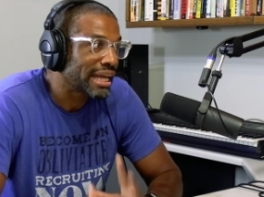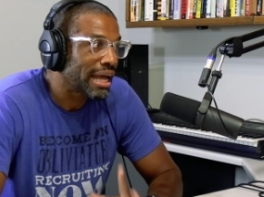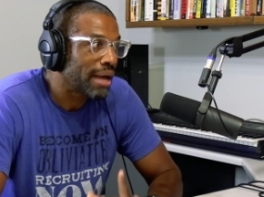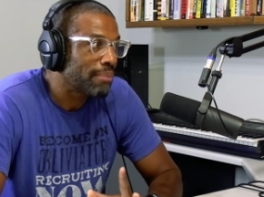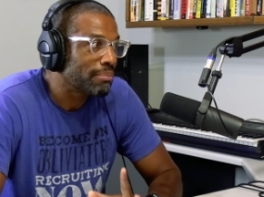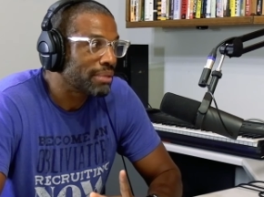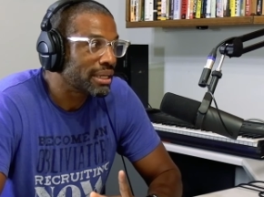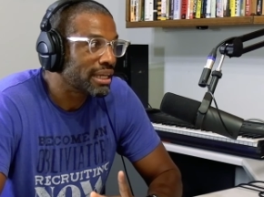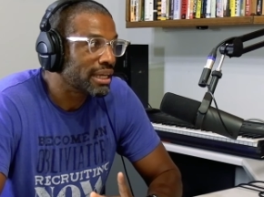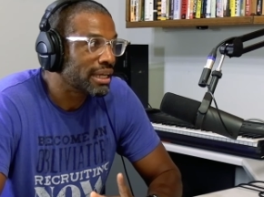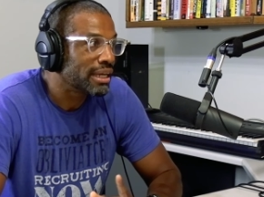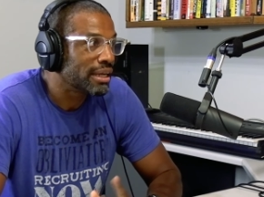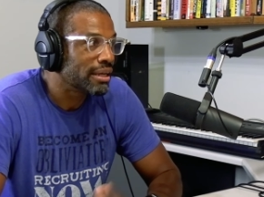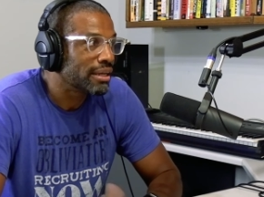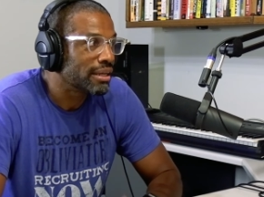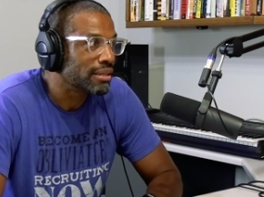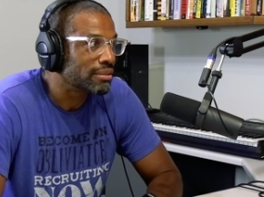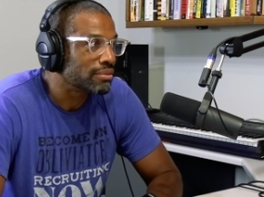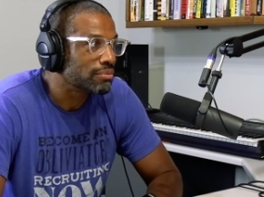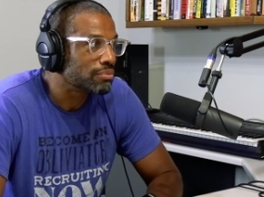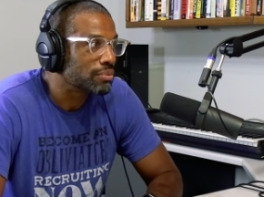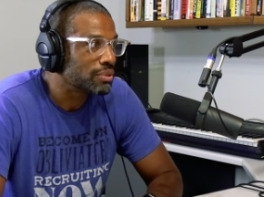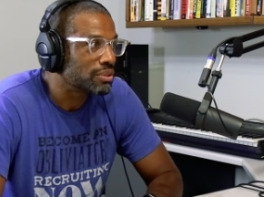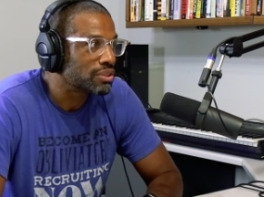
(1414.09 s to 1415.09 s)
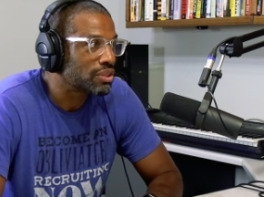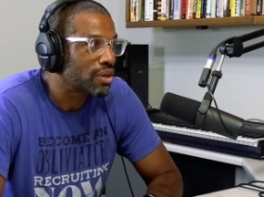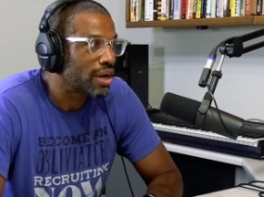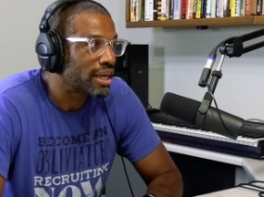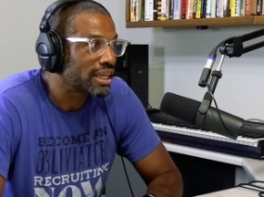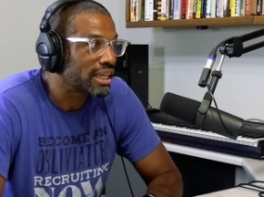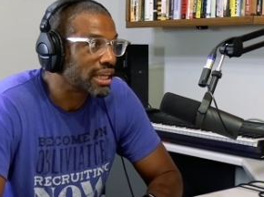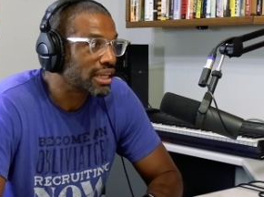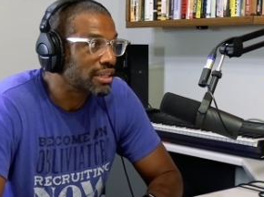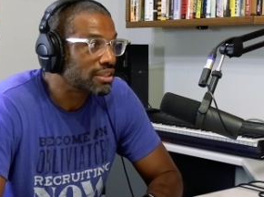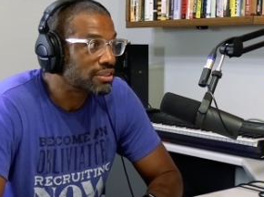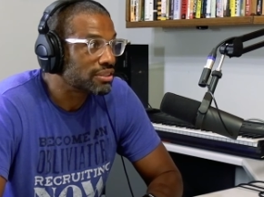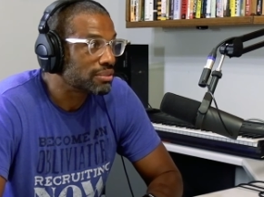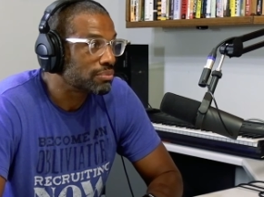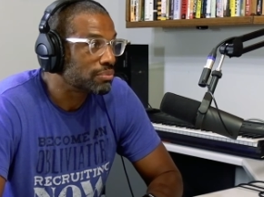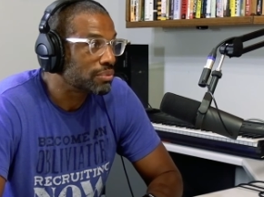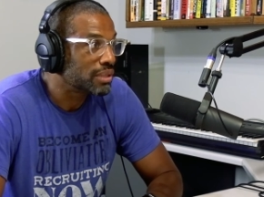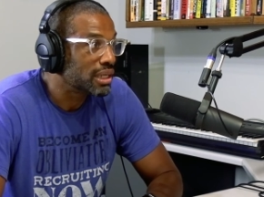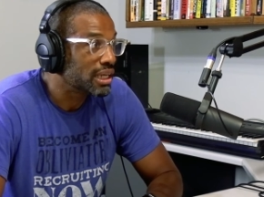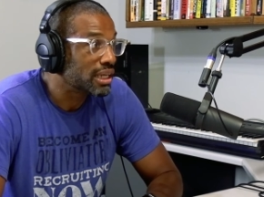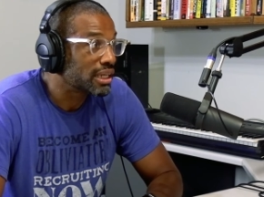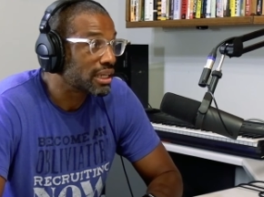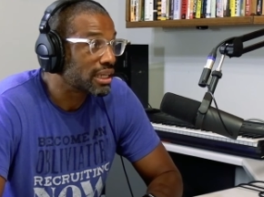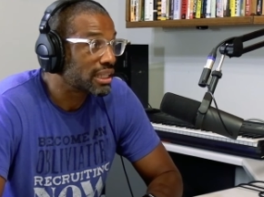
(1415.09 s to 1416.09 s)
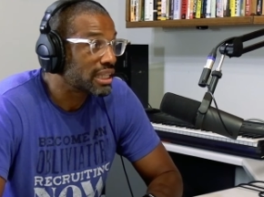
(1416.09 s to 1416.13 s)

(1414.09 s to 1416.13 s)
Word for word: come here, and we'll try and get you some work."